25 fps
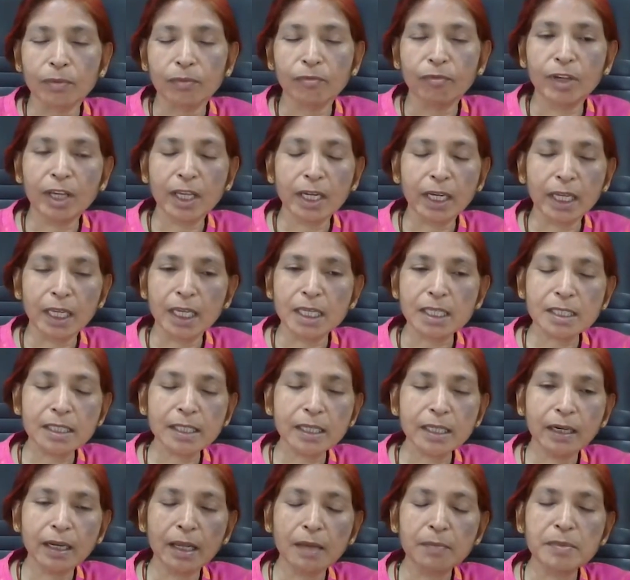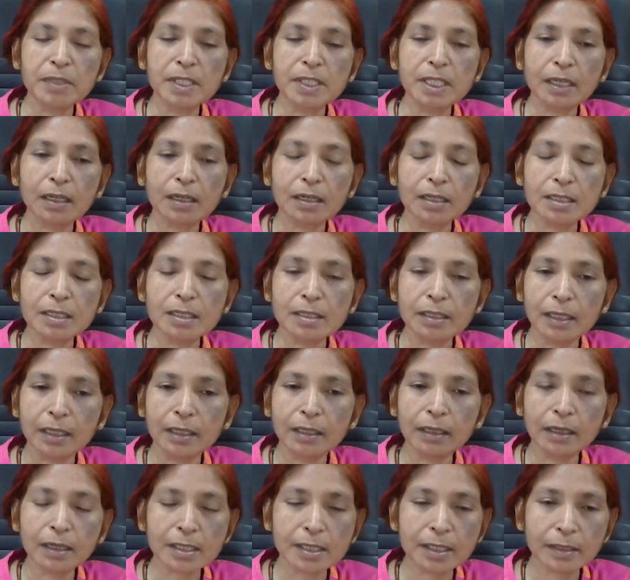Where AC and MC cuts
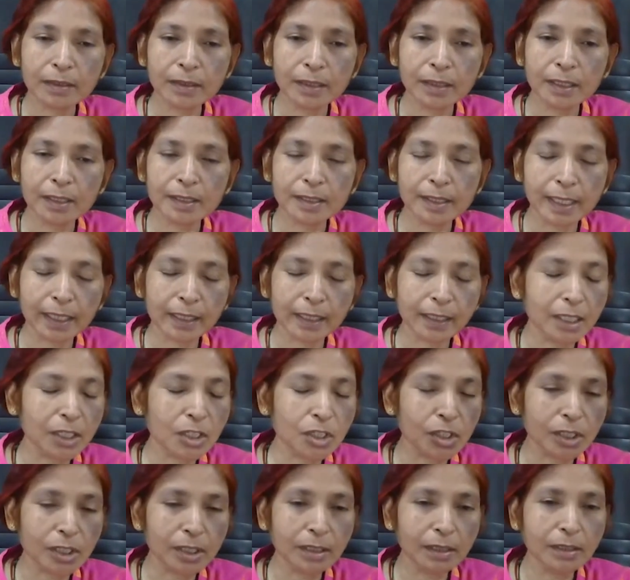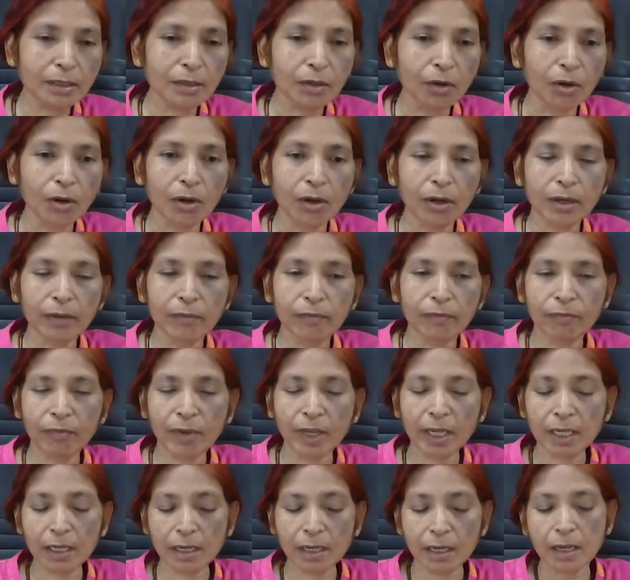intersect each other, or
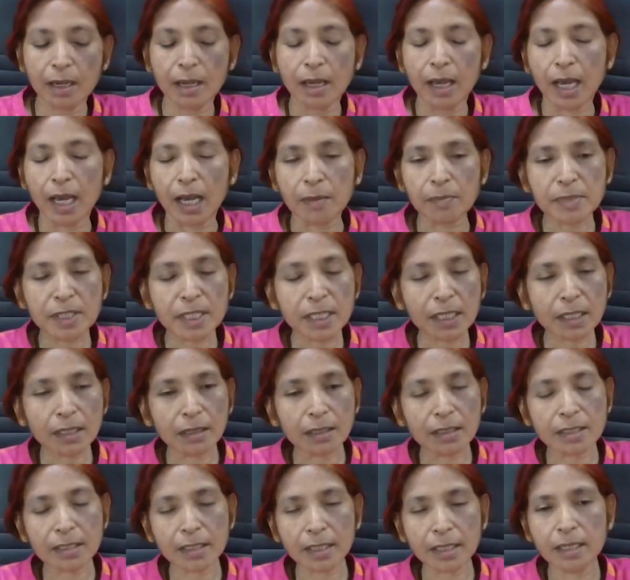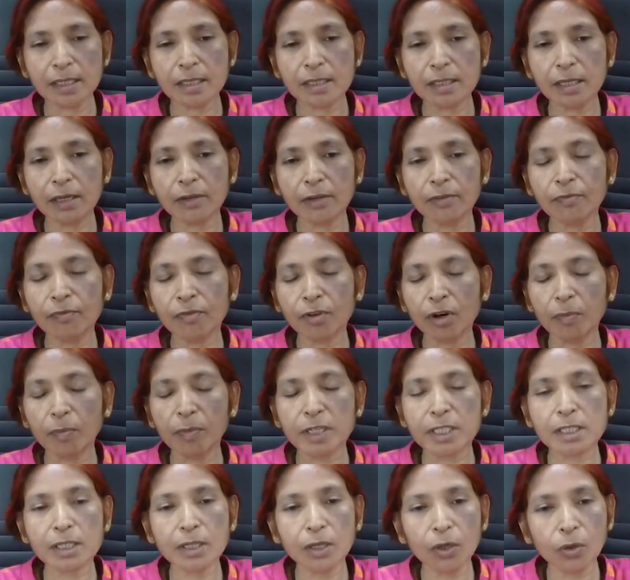when MC cuts AC from
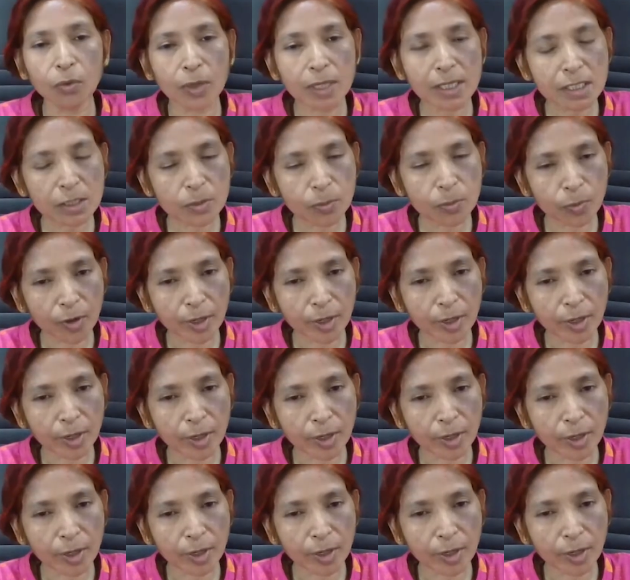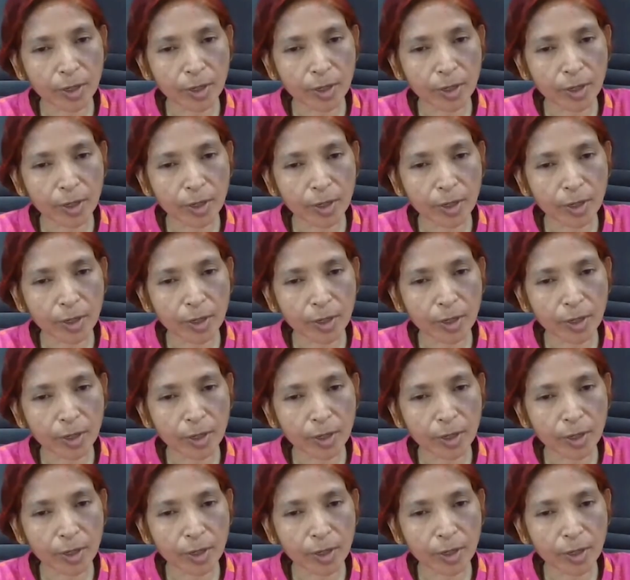its lowest point, here the
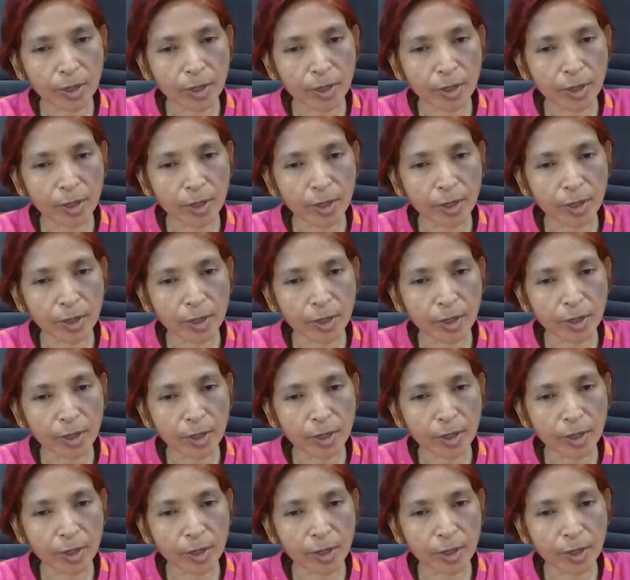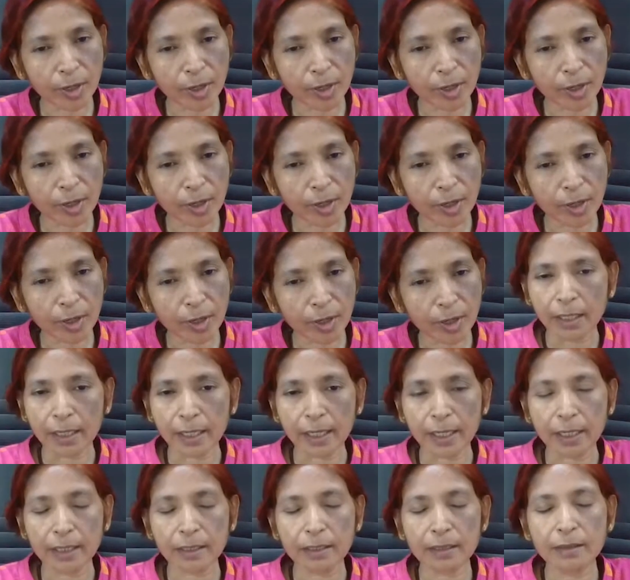costs are equal,
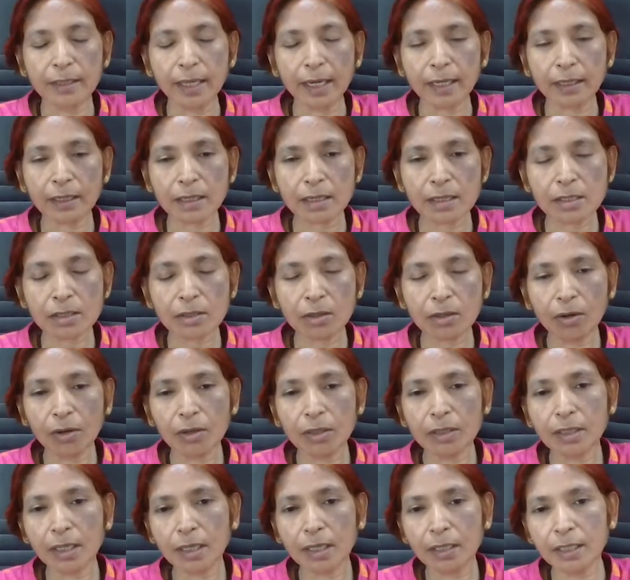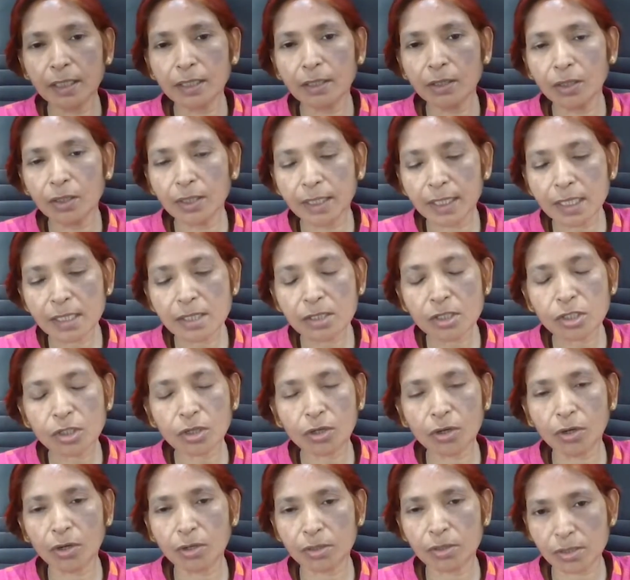and that is called the least
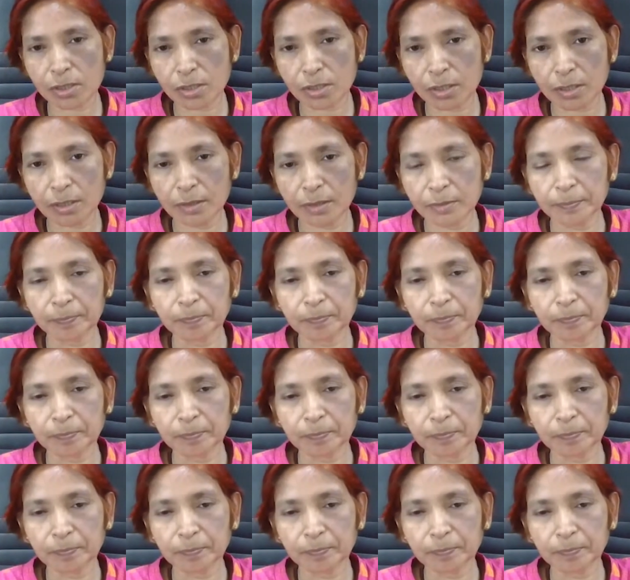cost